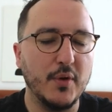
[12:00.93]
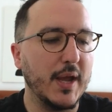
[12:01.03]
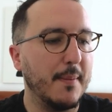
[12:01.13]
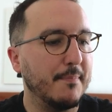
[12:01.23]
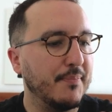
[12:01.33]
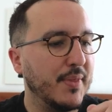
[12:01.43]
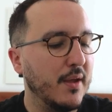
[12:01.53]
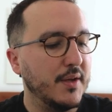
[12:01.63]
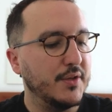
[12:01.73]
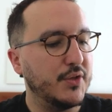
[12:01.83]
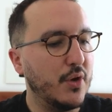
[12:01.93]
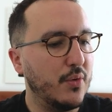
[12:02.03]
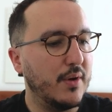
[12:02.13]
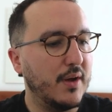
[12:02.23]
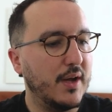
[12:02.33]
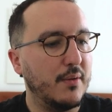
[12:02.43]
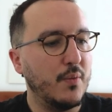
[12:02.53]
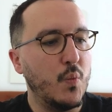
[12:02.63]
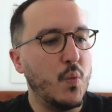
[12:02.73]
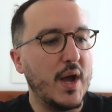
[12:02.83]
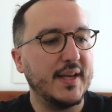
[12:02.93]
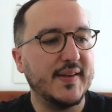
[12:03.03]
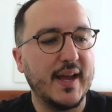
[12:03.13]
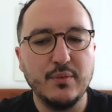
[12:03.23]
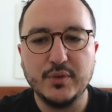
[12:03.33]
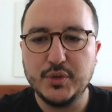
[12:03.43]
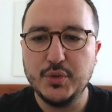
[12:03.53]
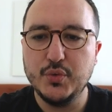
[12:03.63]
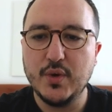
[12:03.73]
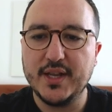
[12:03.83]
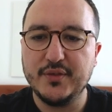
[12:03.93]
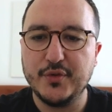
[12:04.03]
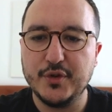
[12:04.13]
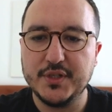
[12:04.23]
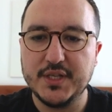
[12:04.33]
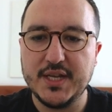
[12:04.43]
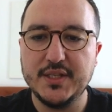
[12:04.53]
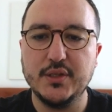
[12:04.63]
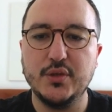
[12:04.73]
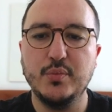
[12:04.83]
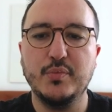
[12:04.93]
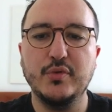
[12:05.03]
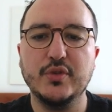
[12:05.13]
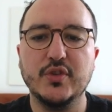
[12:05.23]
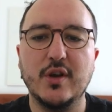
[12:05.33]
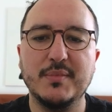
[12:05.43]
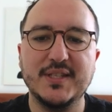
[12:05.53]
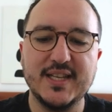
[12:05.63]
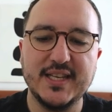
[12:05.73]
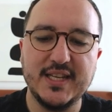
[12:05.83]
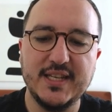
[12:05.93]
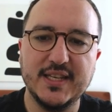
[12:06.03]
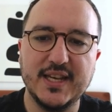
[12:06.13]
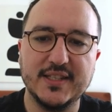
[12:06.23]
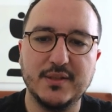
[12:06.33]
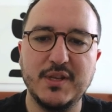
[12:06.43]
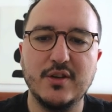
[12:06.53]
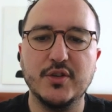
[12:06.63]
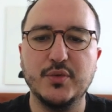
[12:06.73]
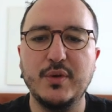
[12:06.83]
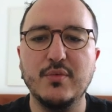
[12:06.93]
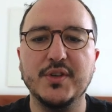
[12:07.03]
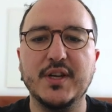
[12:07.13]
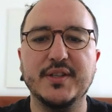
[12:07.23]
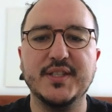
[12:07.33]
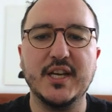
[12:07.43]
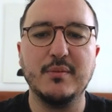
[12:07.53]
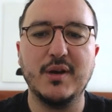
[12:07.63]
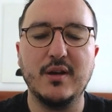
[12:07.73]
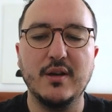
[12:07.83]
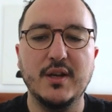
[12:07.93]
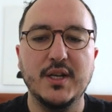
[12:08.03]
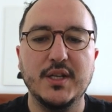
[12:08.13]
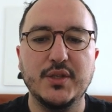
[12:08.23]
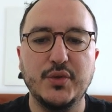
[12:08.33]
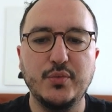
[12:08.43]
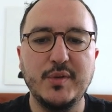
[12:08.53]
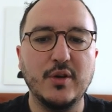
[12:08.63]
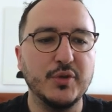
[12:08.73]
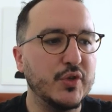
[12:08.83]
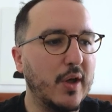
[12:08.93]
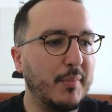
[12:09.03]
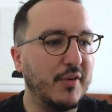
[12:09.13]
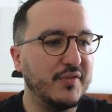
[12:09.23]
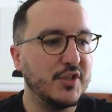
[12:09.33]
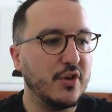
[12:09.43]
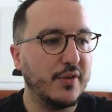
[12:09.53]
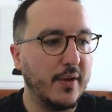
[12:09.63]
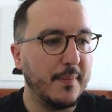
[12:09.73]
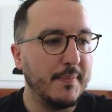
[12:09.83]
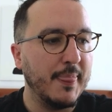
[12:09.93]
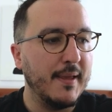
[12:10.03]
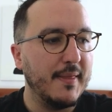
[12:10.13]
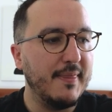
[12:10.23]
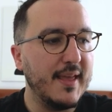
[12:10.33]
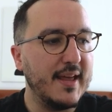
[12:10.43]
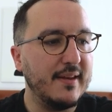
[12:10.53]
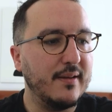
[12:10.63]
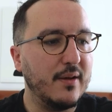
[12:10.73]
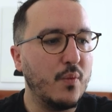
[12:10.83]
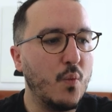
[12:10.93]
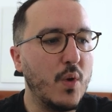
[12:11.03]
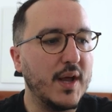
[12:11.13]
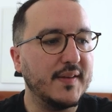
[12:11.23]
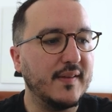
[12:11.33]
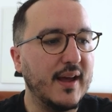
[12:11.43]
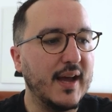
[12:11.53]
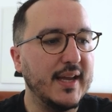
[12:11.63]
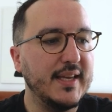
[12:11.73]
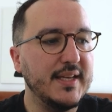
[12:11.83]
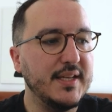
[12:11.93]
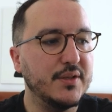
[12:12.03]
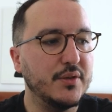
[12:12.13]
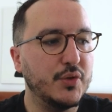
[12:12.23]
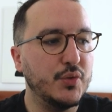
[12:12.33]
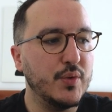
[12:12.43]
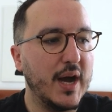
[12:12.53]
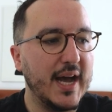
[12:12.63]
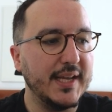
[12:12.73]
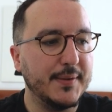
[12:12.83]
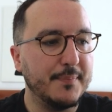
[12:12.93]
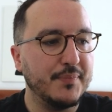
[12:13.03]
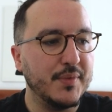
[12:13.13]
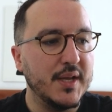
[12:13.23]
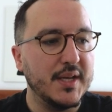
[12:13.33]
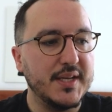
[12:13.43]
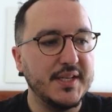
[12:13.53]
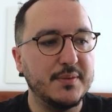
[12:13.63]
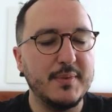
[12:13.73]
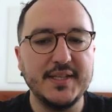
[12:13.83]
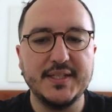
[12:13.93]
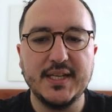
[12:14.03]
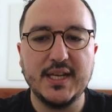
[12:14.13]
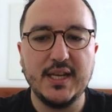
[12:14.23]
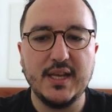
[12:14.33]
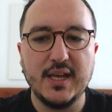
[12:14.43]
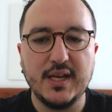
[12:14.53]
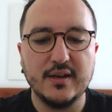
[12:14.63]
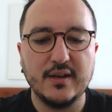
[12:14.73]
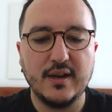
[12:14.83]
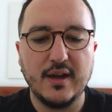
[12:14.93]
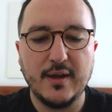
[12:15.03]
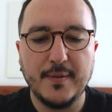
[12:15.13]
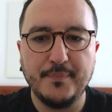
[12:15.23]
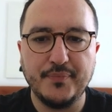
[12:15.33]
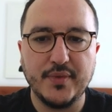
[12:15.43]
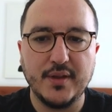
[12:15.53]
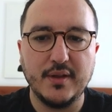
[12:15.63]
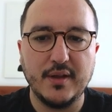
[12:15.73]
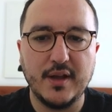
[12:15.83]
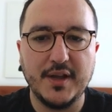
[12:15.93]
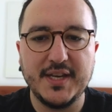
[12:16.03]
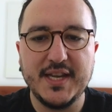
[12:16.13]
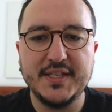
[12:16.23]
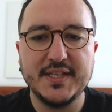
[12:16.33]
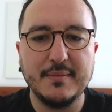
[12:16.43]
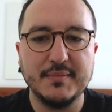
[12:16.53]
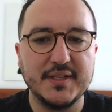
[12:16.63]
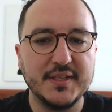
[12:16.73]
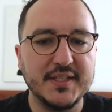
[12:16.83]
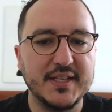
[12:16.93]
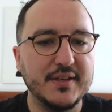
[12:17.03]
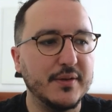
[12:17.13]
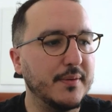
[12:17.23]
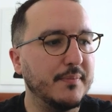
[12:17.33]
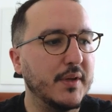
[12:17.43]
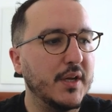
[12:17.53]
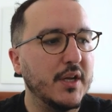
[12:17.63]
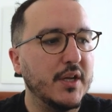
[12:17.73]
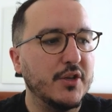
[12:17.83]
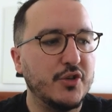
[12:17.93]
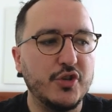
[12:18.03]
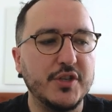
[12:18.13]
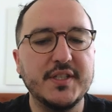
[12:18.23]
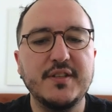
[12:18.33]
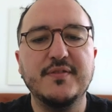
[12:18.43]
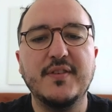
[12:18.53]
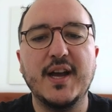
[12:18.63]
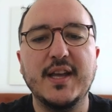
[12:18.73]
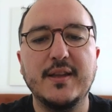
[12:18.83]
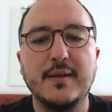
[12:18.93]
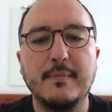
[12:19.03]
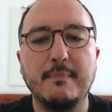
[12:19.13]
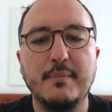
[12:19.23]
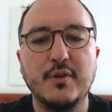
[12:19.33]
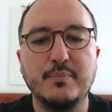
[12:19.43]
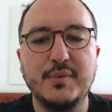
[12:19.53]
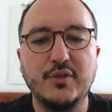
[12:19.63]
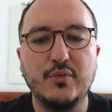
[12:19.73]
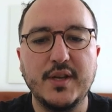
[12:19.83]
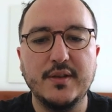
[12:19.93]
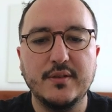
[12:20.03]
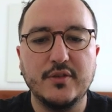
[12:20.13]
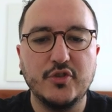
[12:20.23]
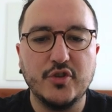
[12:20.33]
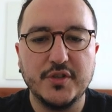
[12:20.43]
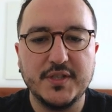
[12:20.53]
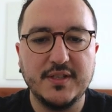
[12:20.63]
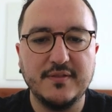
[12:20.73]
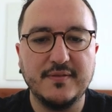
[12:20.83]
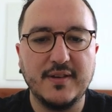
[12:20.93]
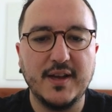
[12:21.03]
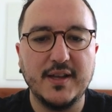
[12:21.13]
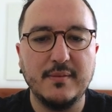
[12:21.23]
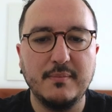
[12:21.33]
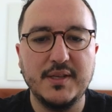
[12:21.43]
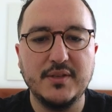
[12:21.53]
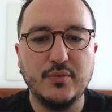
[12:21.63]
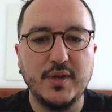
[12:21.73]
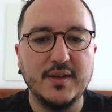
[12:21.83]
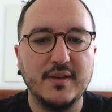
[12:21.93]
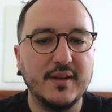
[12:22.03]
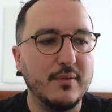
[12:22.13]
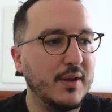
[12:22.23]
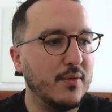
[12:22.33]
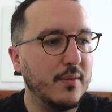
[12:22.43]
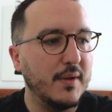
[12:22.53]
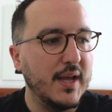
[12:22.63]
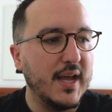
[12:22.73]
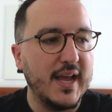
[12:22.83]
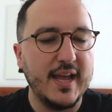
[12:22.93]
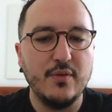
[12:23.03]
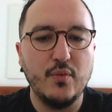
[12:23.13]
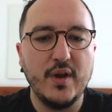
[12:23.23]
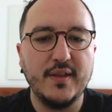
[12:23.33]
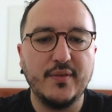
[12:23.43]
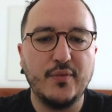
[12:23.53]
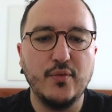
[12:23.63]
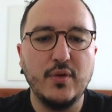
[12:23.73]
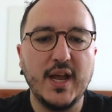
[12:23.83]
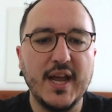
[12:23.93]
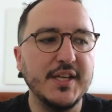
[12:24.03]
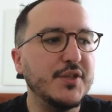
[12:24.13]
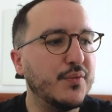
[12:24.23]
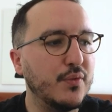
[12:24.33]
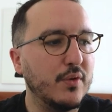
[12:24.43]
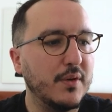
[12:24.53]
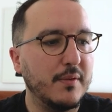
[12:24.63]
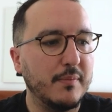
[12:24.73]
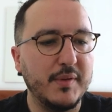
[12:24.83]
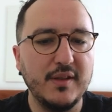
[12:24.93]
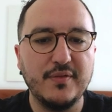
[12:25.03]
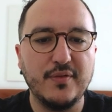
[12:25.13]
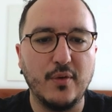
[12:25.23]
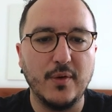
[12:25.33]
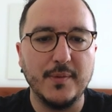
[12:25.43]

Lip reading: Okay, so what I want to do at first is to put some Z index, because we want our sidebar to be on top of each other. Then what I need to add is basically here an items center. Justify between, there we go. A width full, H full, P4.